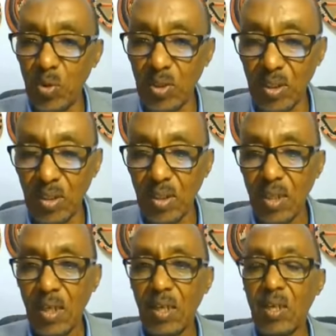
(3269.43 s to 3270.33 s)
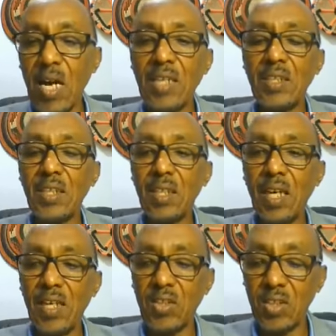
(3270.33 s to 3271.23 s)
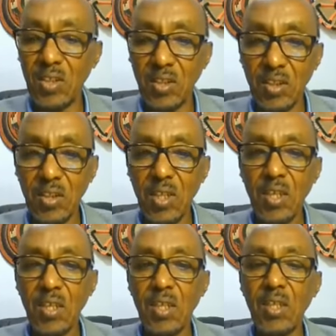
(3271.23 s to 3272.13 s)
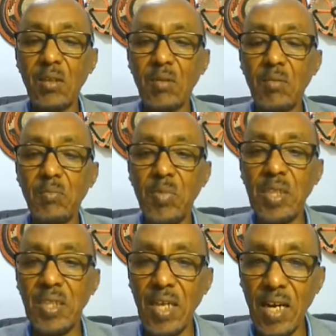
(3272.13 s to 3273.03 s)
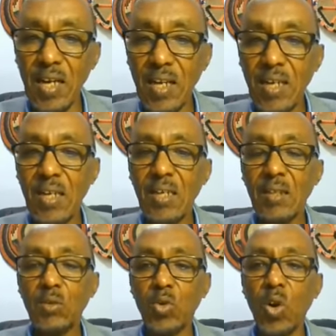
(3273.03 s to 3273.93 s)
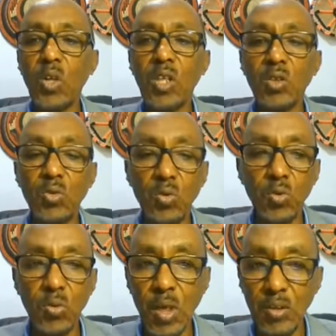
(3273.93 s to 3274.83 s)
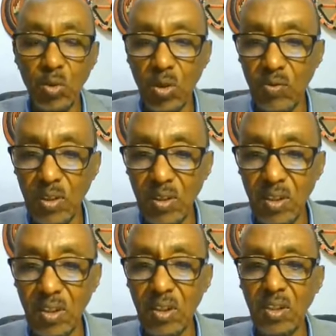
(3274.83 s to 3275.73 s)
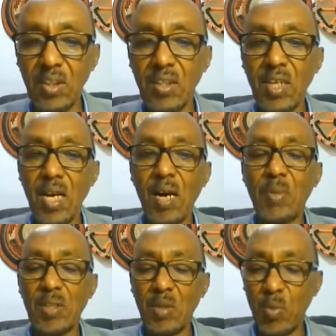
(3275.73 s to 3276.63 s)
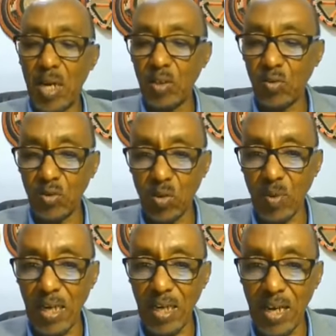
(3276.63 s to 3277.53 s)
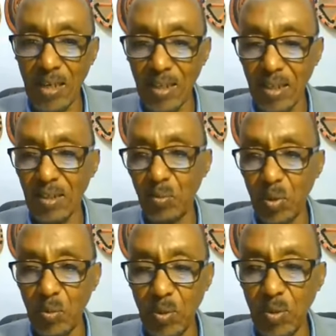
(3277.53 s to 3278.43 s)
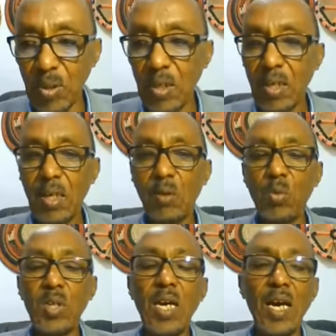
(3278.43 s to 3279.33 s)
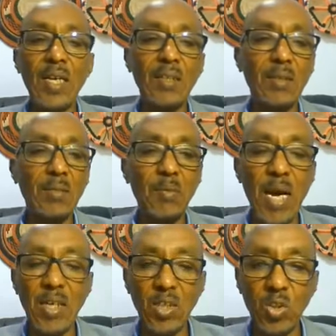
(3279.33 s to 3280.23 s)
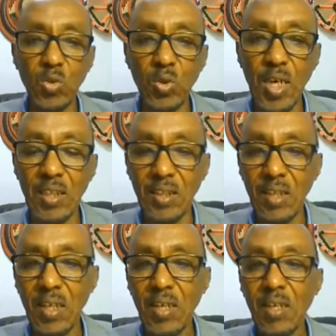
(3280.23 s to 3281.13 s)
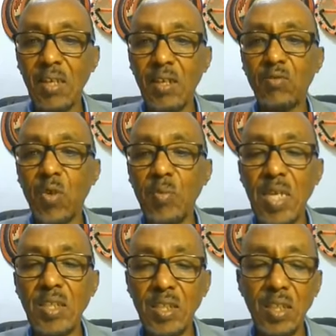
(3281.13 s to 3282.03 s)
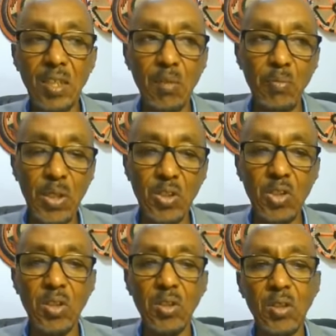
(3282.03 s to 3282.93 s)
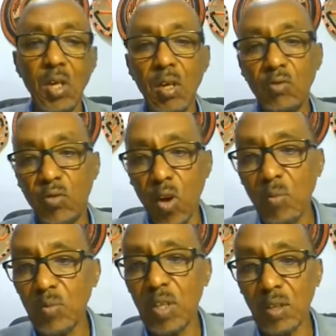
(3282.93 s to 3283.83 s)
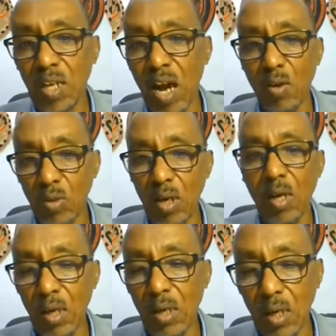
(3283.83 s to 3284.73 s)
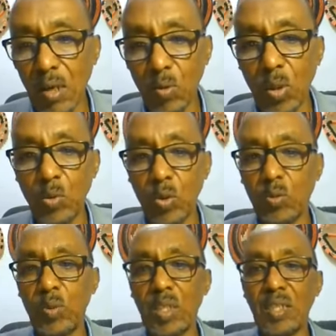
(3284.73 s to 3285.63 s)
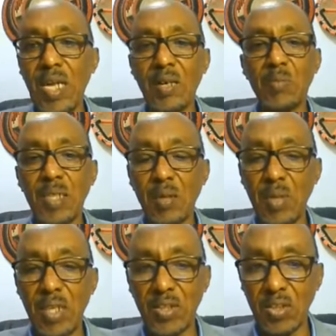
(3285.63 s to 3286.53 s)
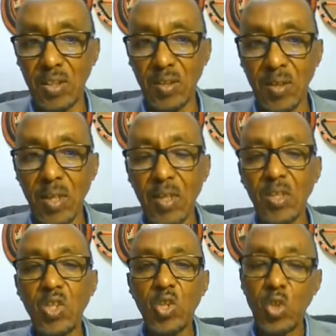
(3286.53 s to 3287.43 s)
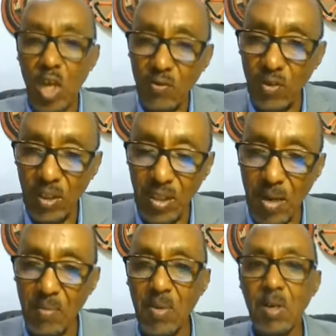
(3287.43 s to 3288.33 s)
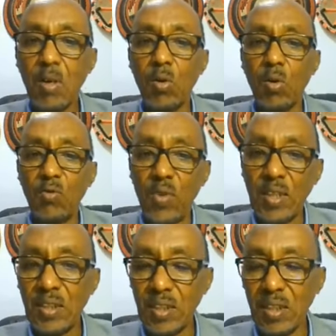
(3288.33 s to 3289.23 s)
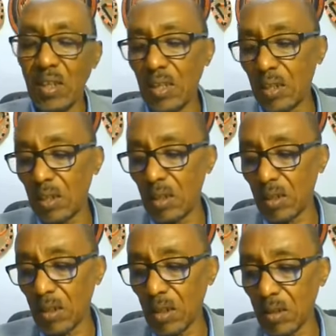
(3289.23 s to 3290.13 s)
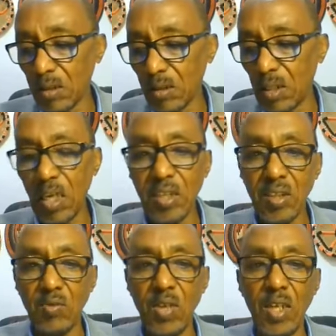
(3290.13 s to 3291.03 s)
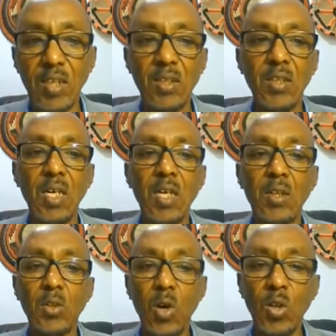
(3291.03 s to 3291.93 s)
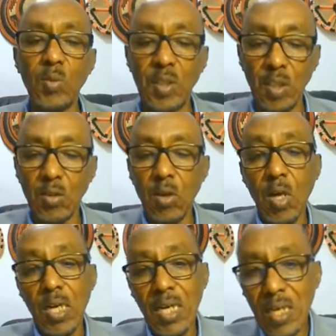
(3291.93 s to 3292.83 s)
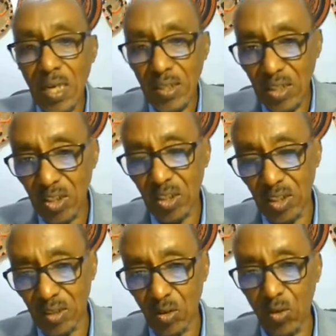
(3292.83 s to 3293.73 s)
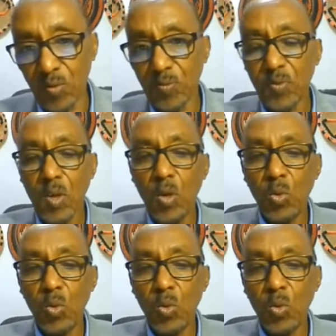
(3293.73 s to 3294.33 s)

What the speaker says: important, writing letters in media, talking at universities about the plight of Somaliland and the people. We had managed to get information and pictures from the ground, what was being done by the military, strafing them or fighting and killing civilians, documents. In addition, though,